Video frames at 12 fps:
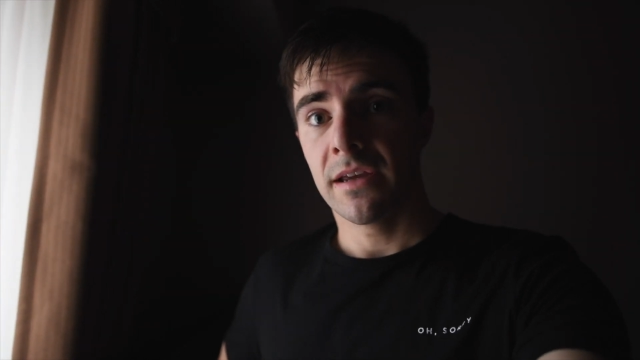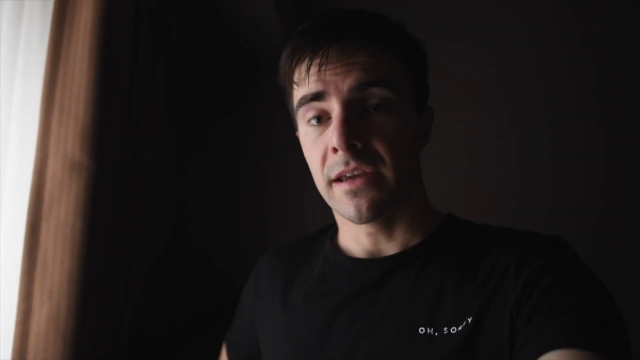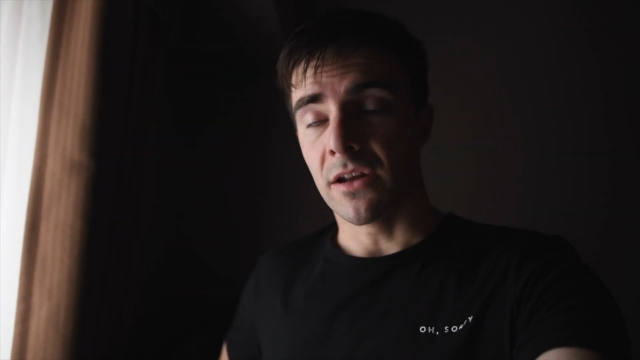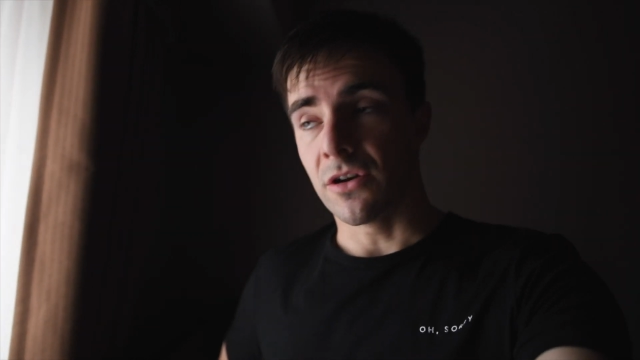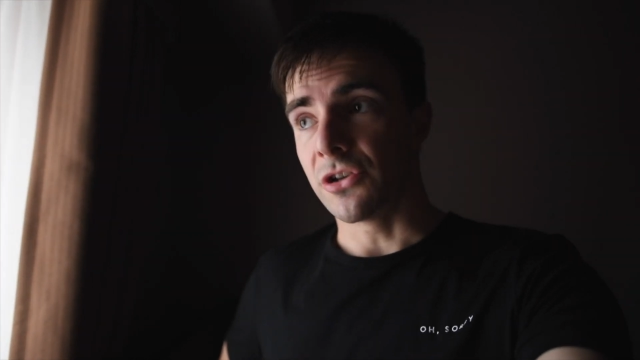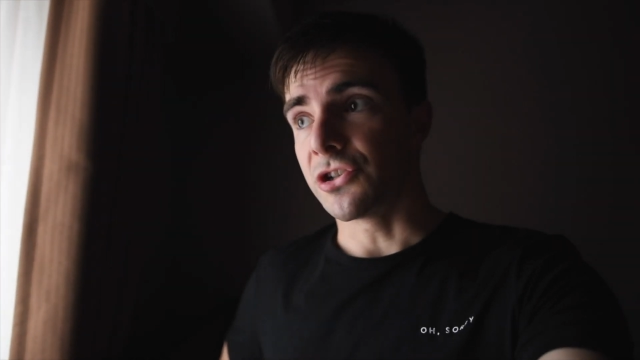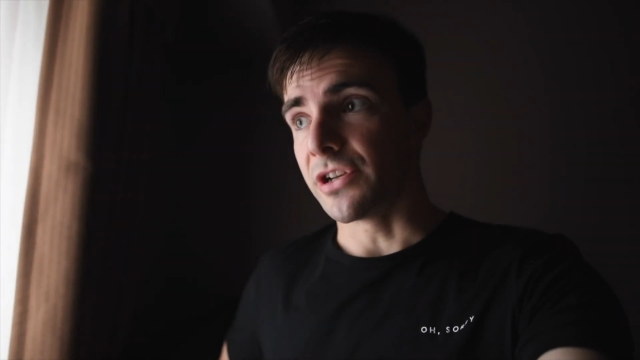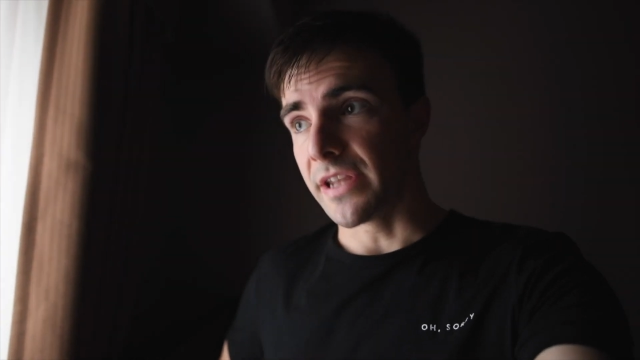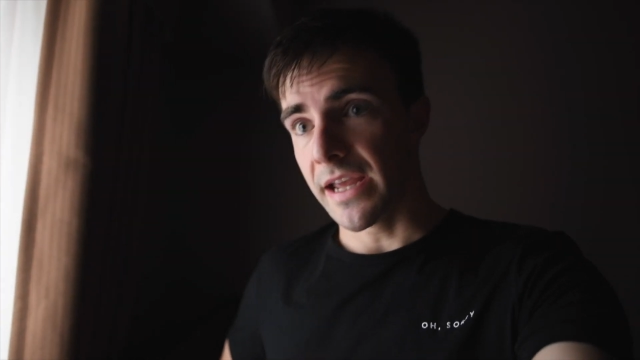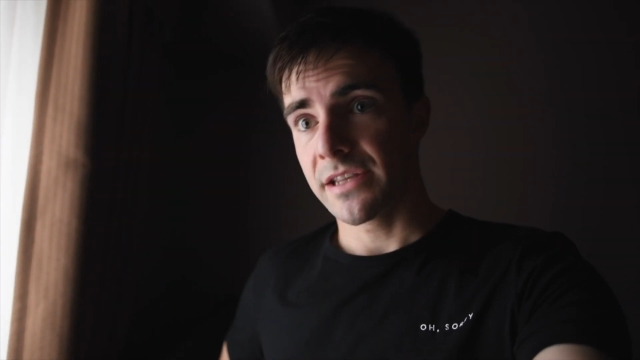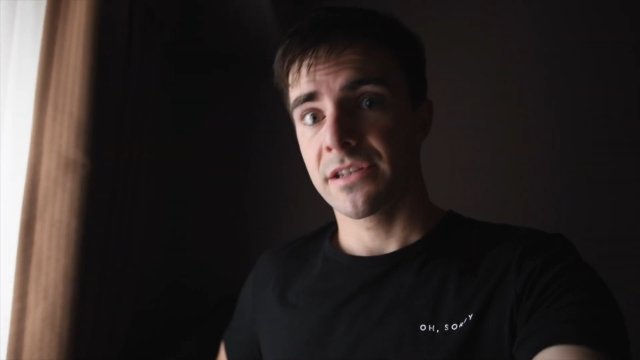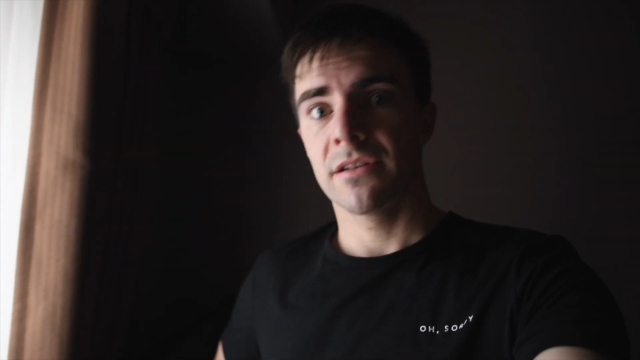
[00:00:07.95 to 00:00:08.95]
get on a
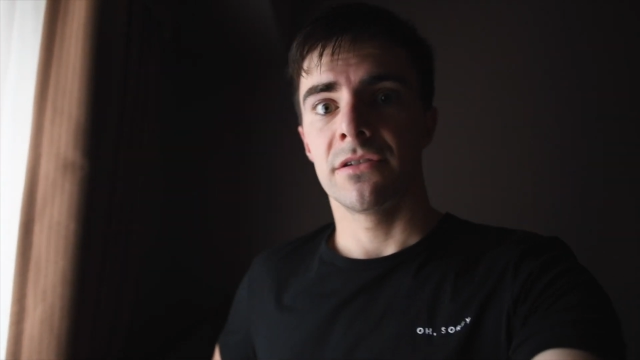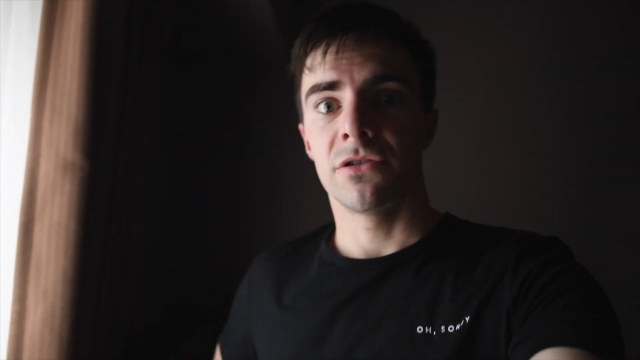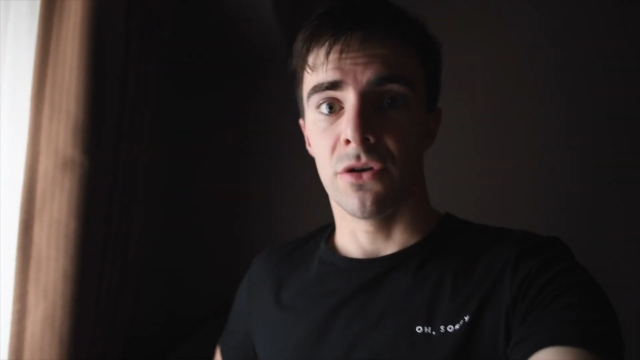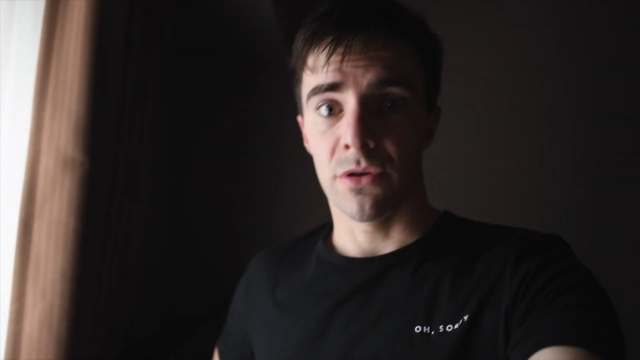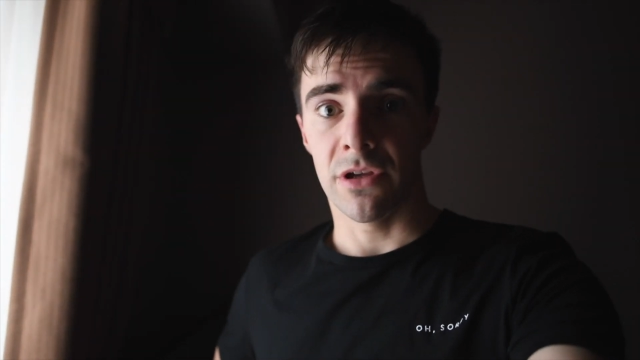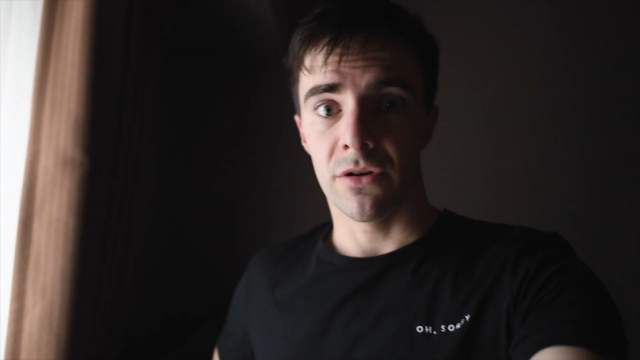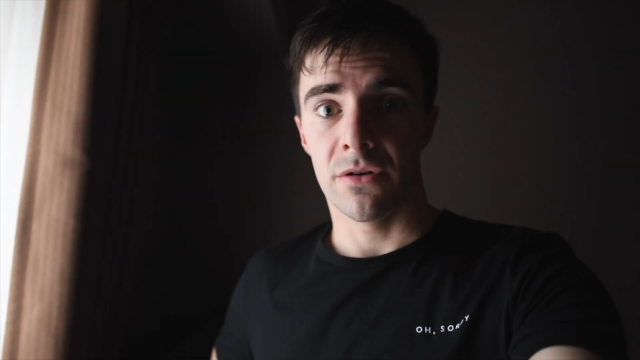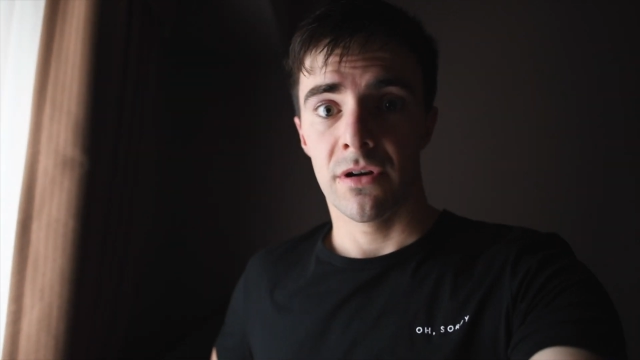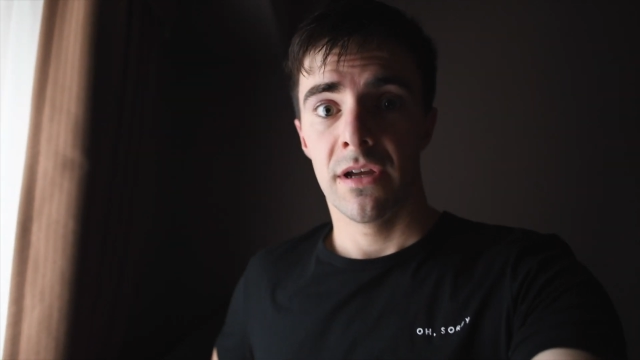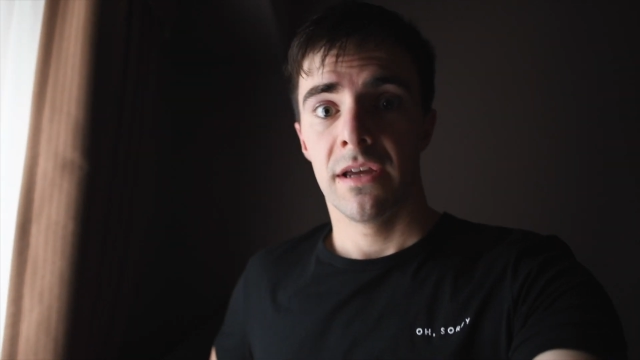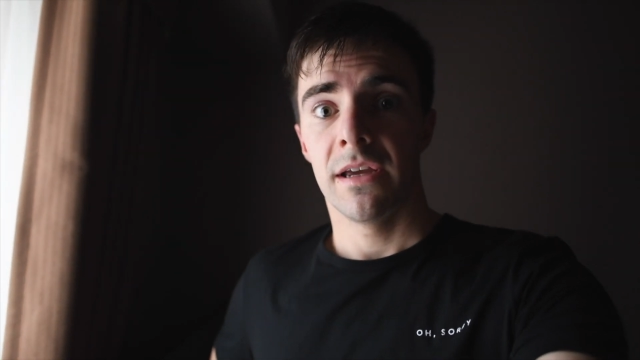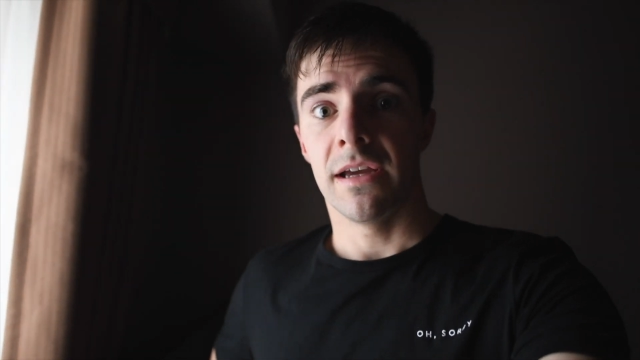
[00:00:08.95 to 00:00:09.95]
Shinkansen to Tokyo
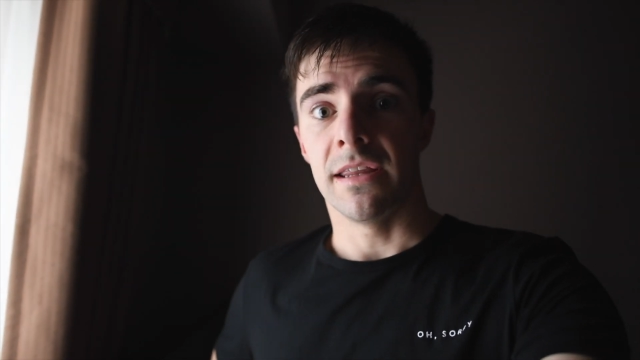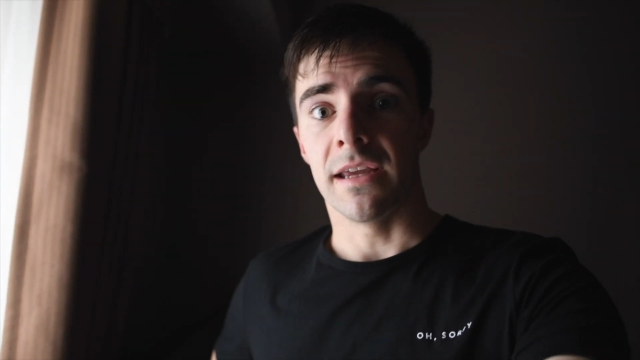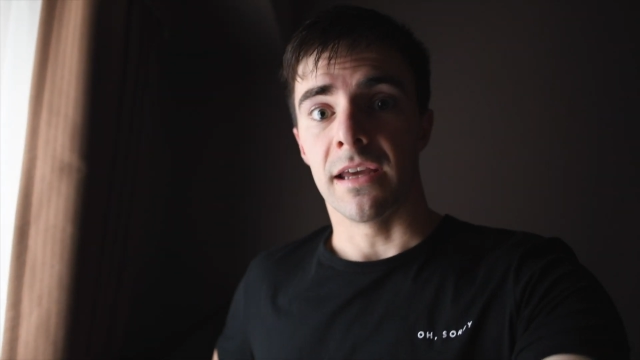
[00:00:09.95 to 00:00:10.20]
and